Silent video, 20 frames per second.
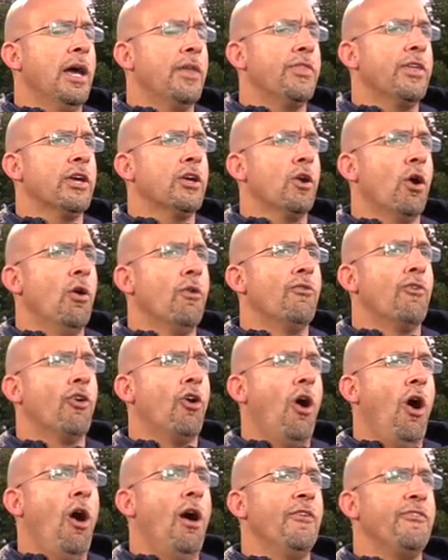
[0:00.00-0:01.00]
think
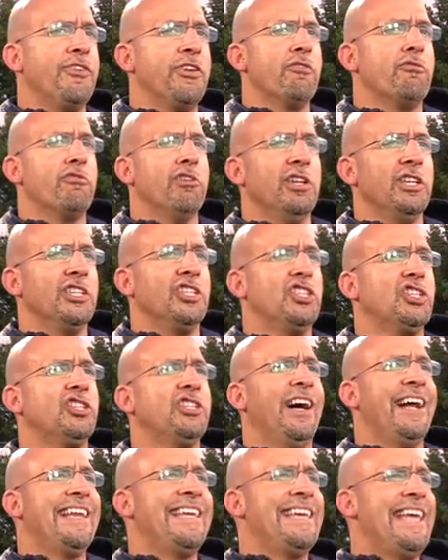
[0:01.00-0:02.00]
overall, if you really
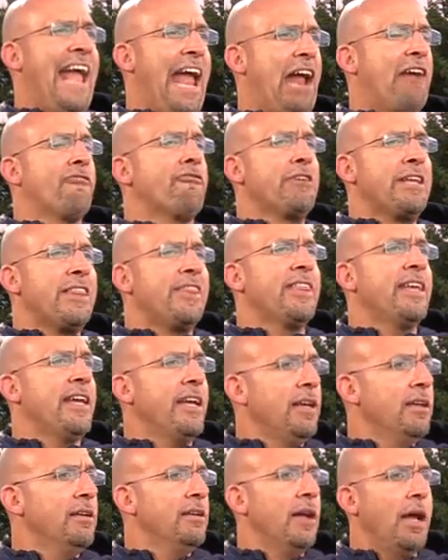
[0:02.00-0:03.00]
study
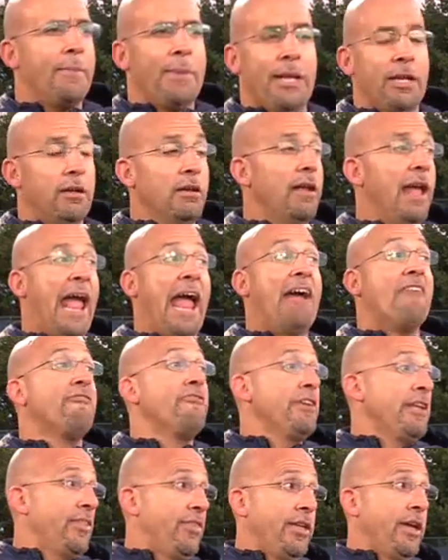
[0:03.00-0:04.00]
everything,
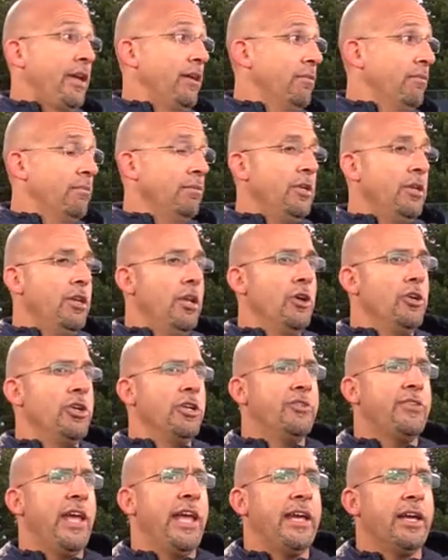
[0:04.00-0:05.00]

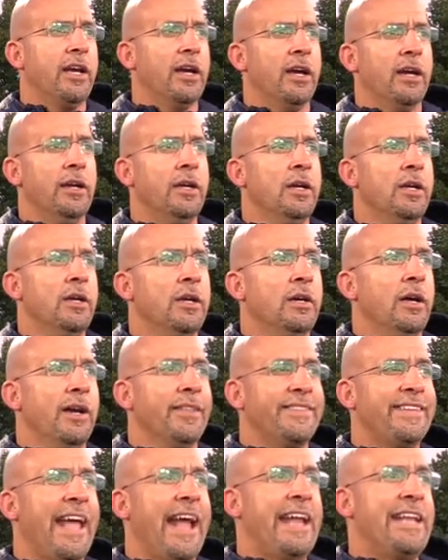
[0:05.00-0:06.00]
you take a
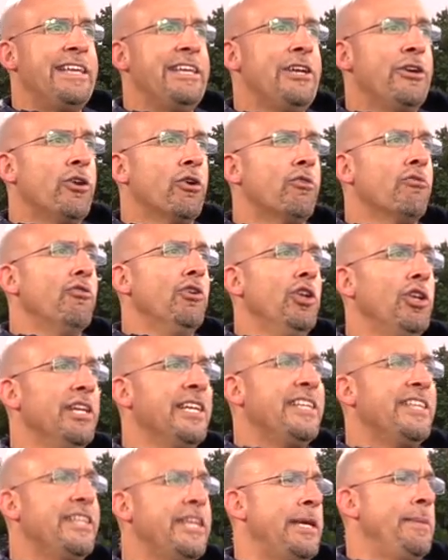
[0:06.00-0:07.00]
10-year
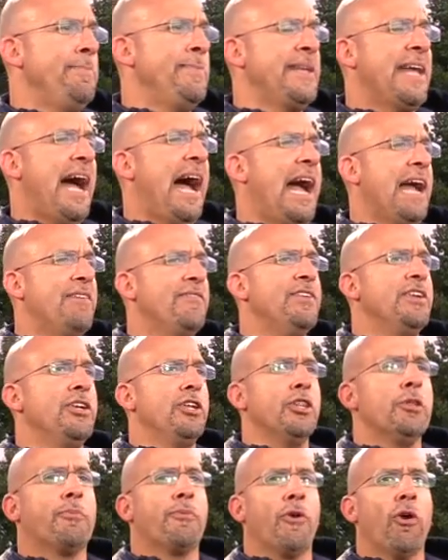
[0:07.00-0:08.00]
really deep dive
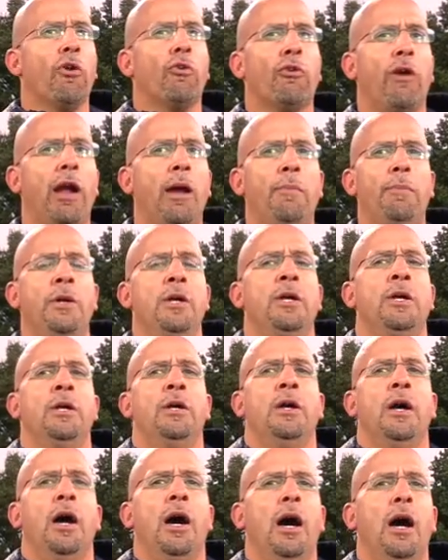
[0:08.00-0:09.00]
into the program.
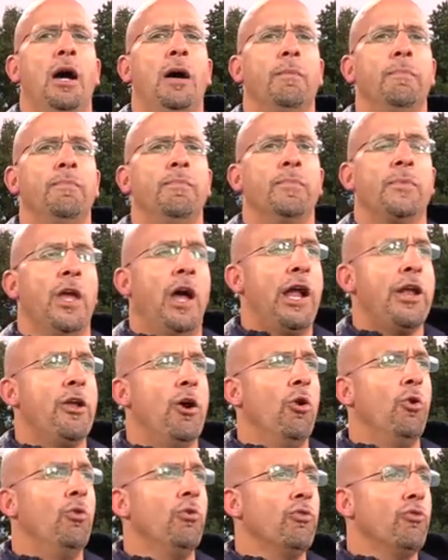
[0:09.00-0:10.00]
I
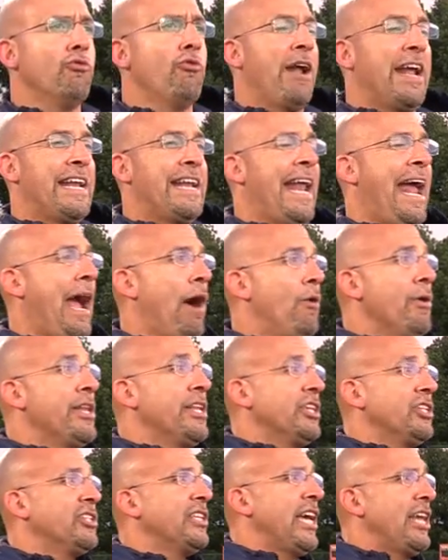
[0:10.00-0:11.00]
know right now
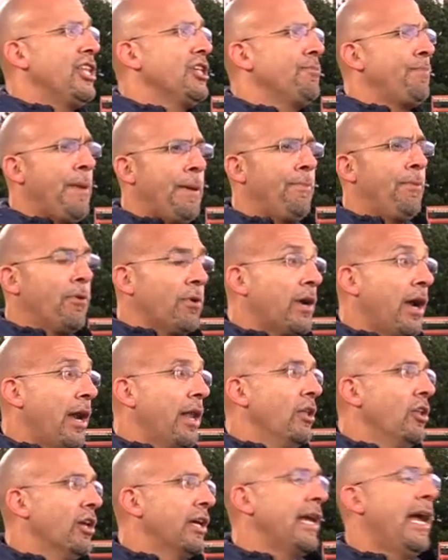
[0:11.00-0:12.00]
when you say this, people
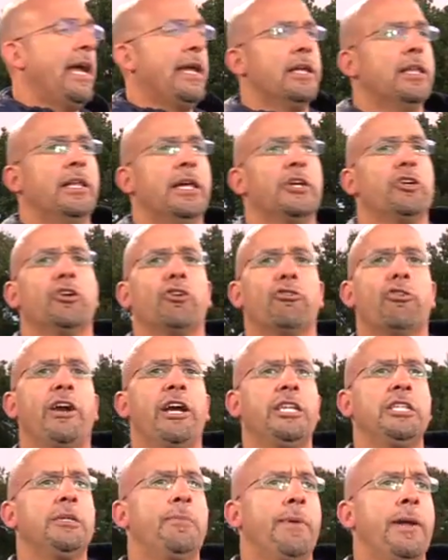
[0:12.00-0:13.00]
kind of look at you like you're
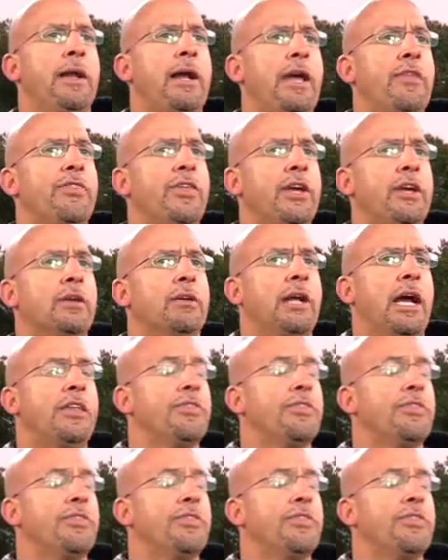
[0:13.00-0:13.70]
crazy, but I think